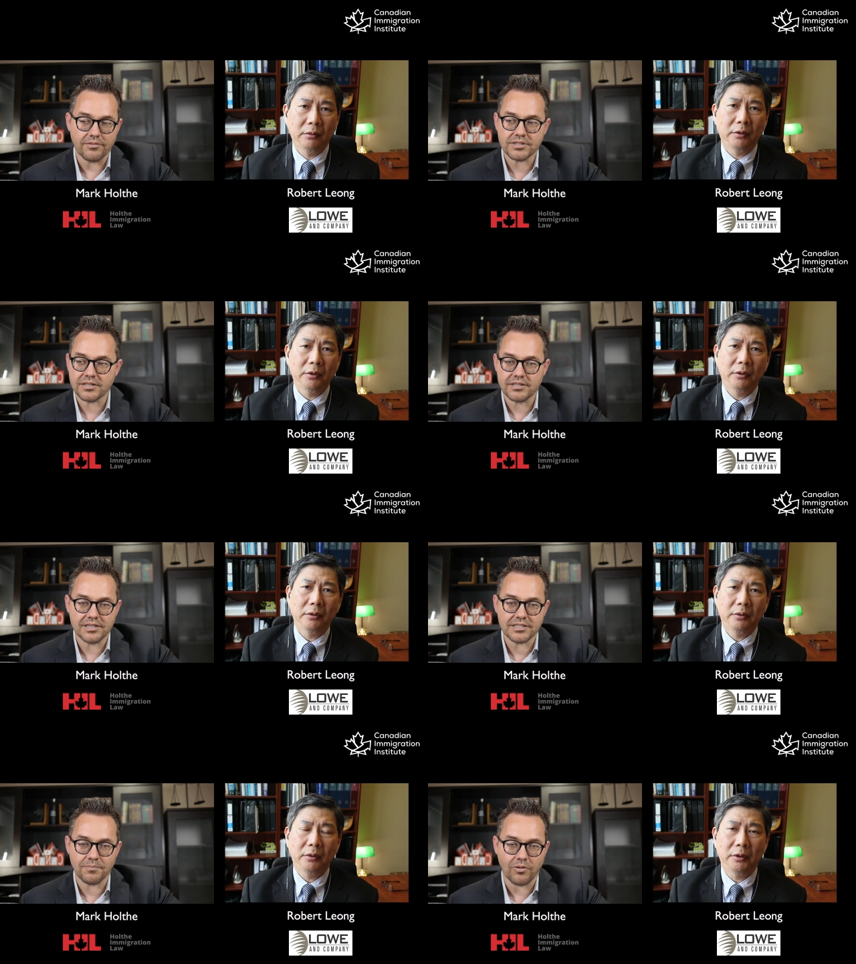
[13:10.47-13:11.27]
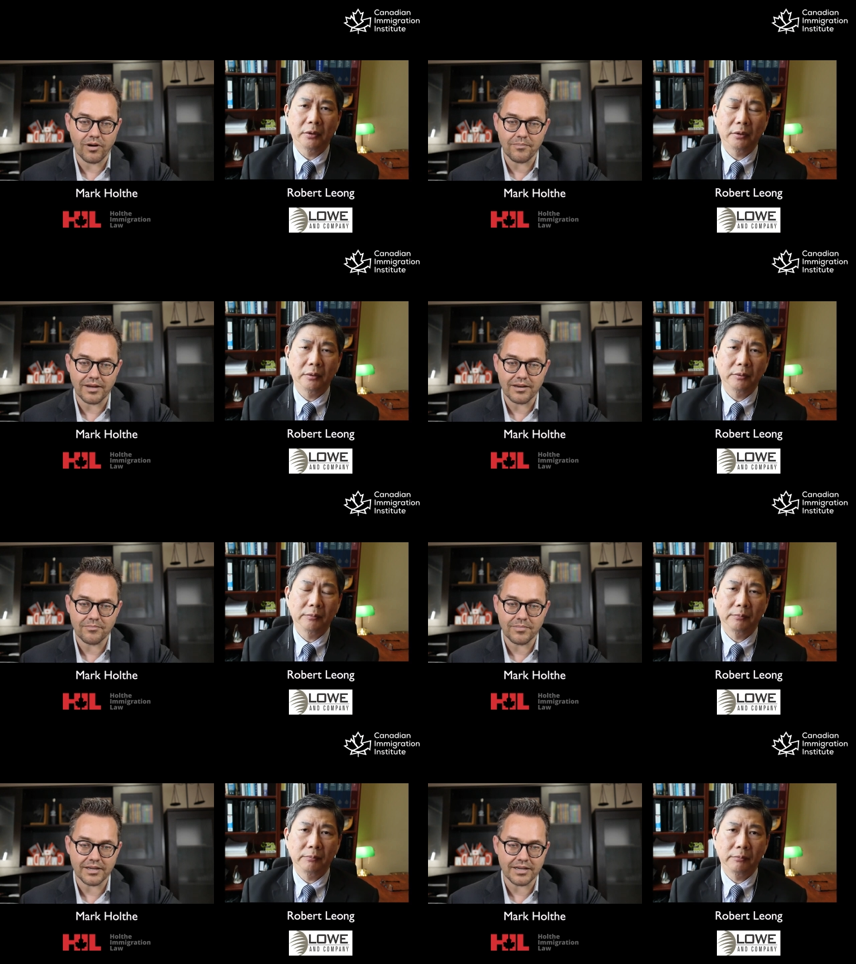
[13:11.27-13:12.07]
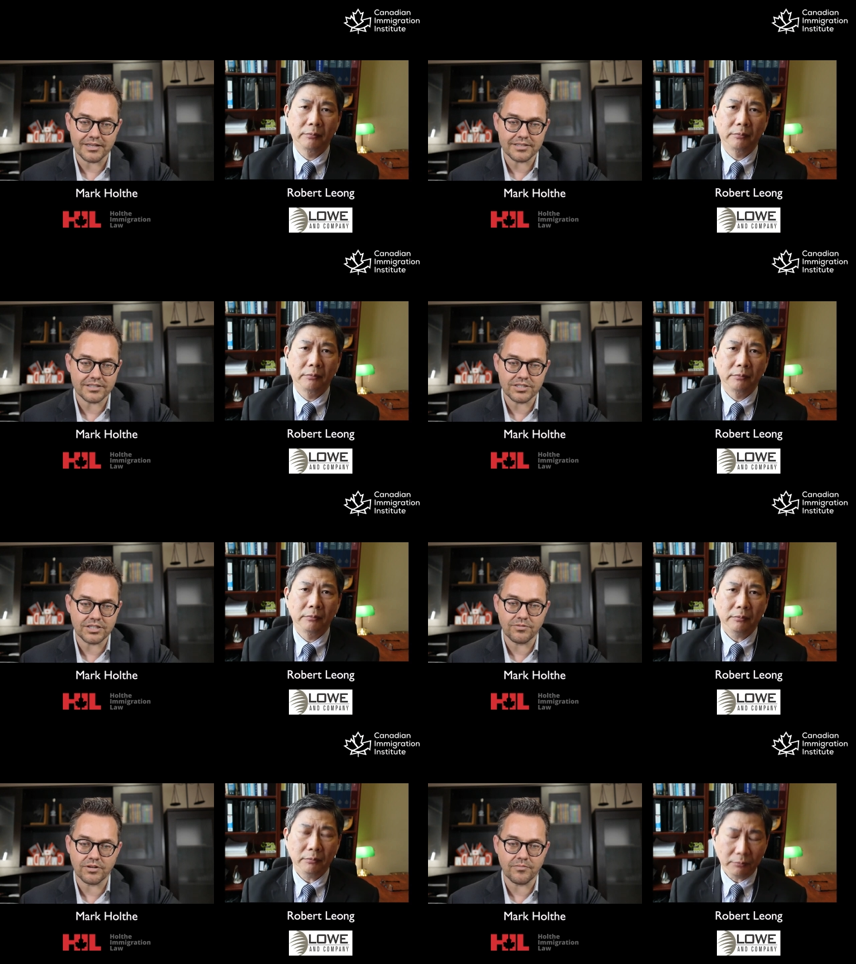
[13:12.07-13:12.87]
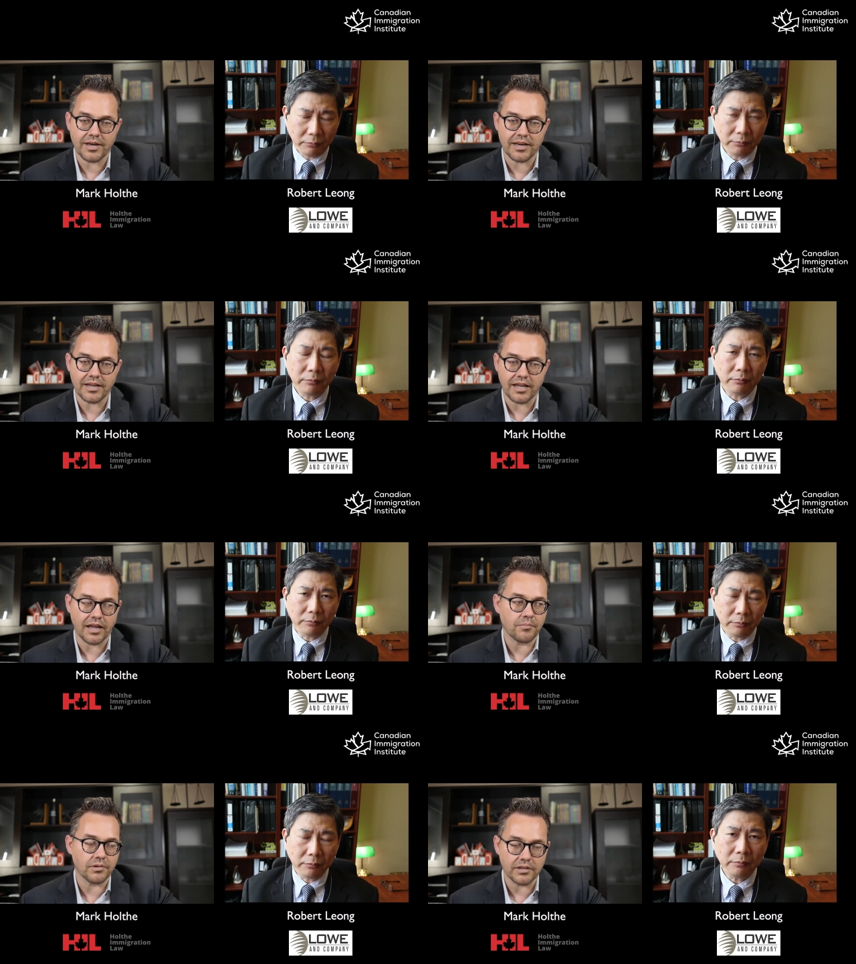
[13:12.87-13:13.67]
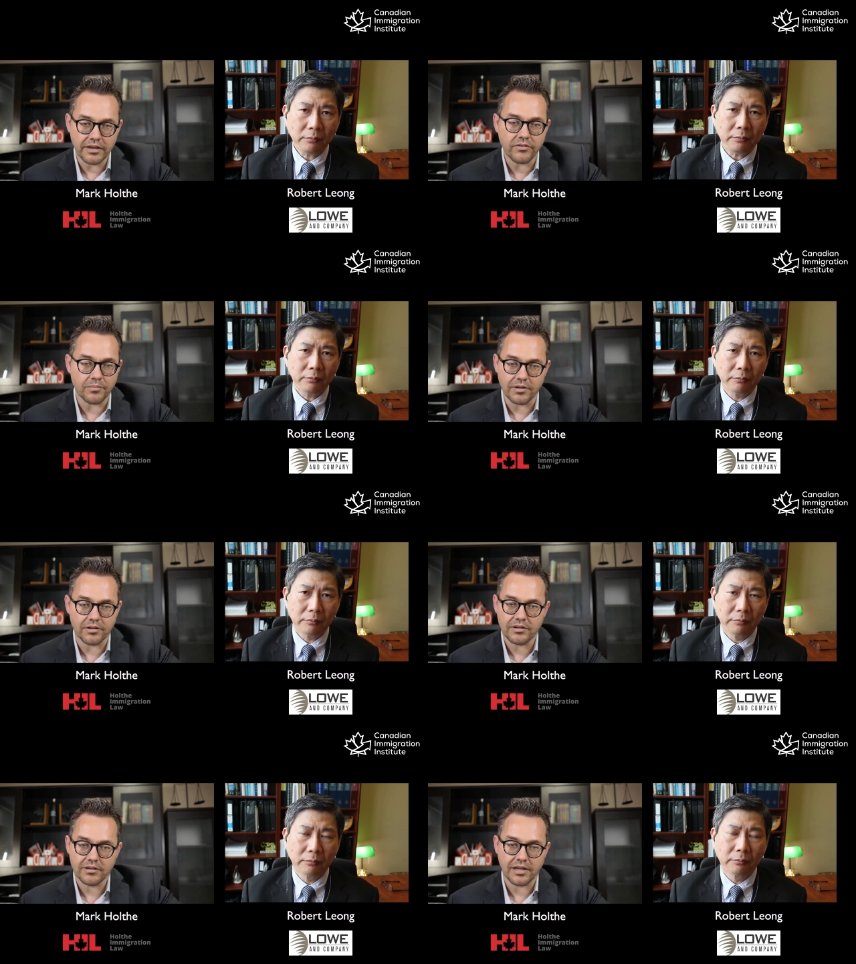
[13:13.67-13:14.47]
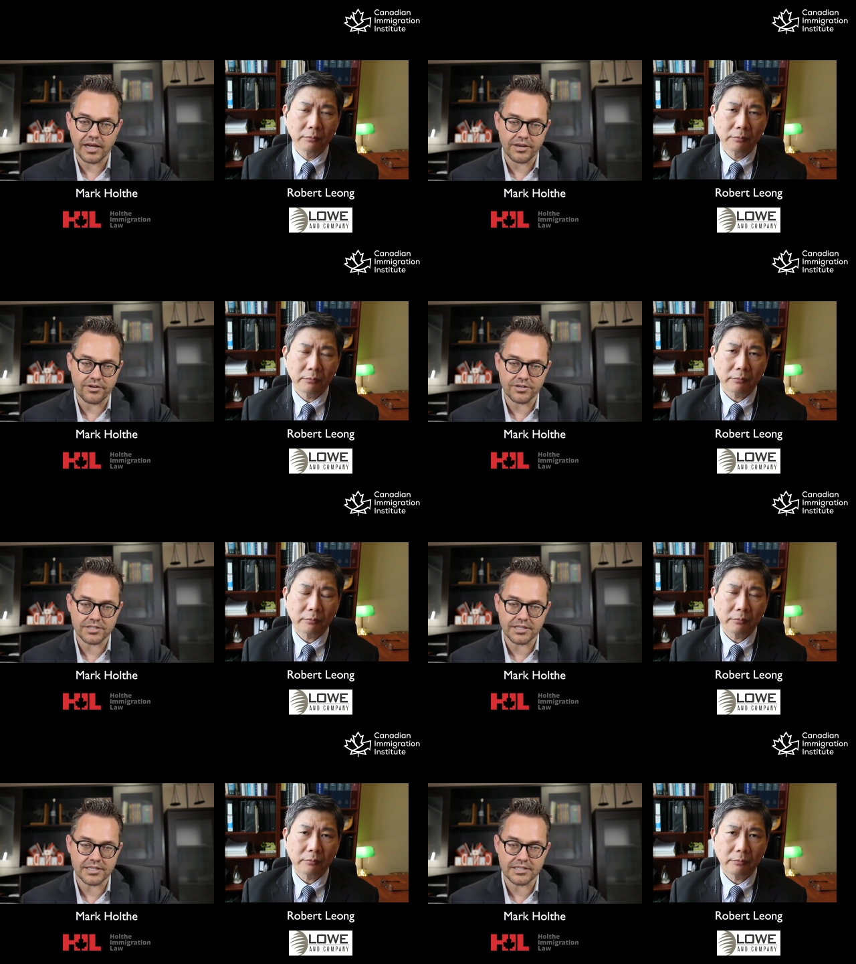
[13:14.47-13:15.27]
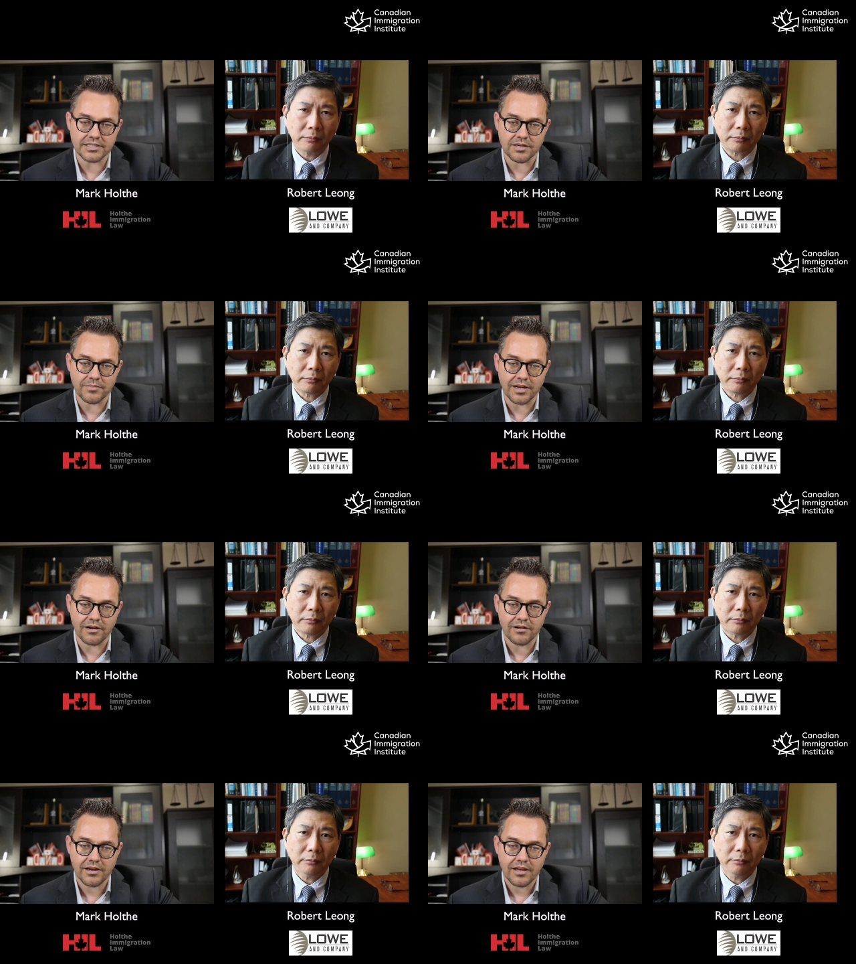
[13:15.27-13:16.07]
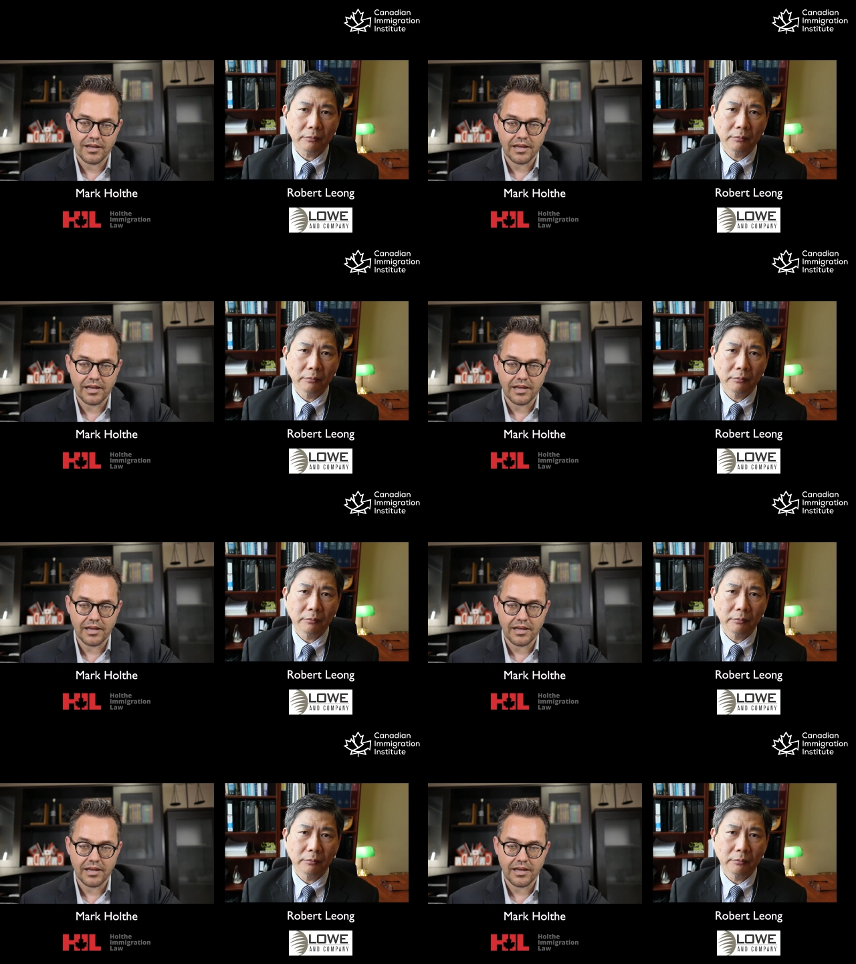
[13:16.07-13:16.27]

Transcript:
Speaker 1: it was a disappointment, because she would have been an unbelievable nurse in the system here.